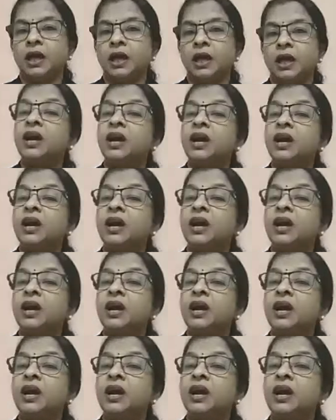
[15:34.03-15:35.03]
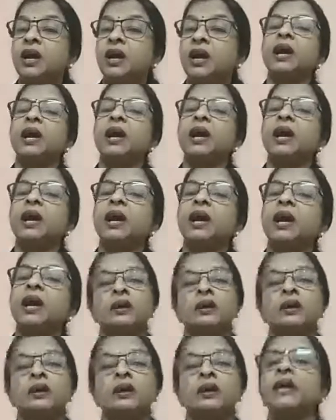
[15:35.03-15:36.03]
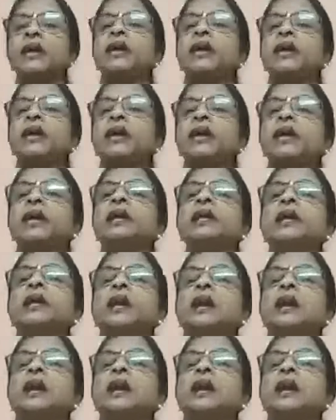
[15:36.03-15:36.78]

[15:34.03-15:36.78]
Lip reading: you also have a say in